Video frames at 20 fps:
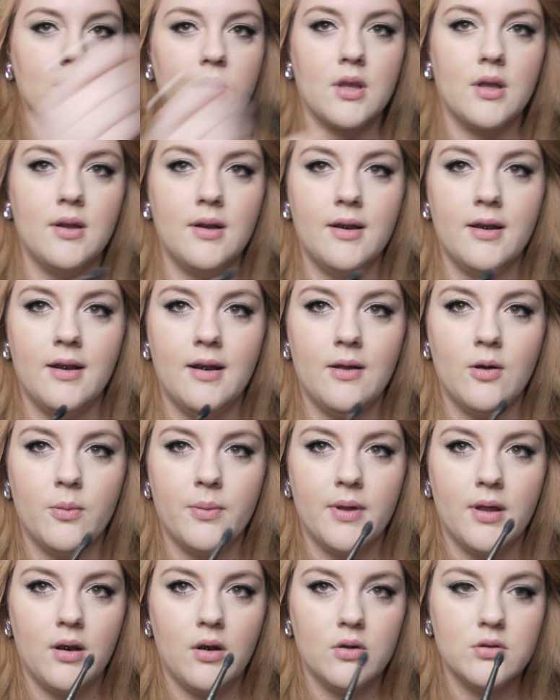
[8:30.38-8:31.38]
And a little
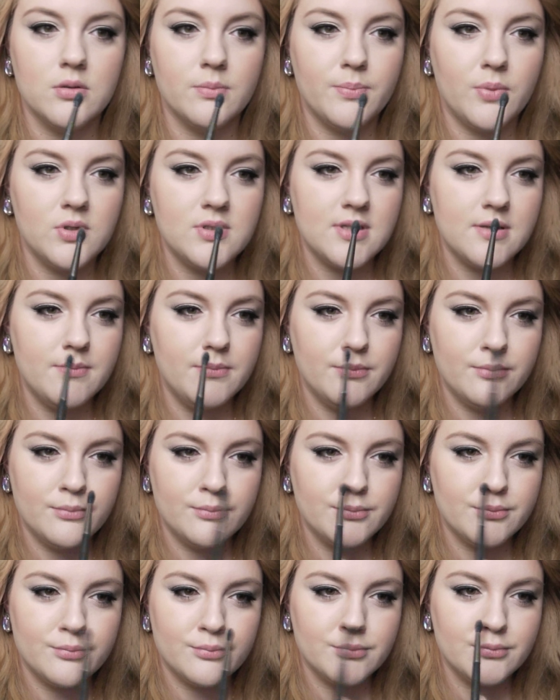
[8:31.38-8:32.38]
bit along the bottom
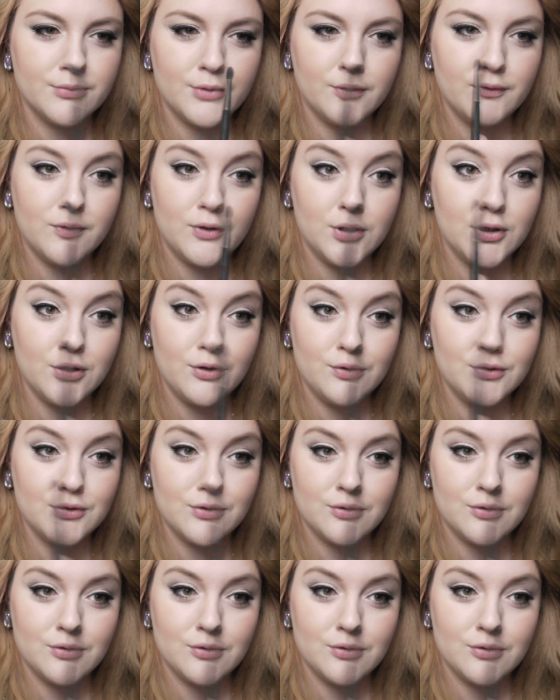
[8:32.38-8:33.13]
of the nose.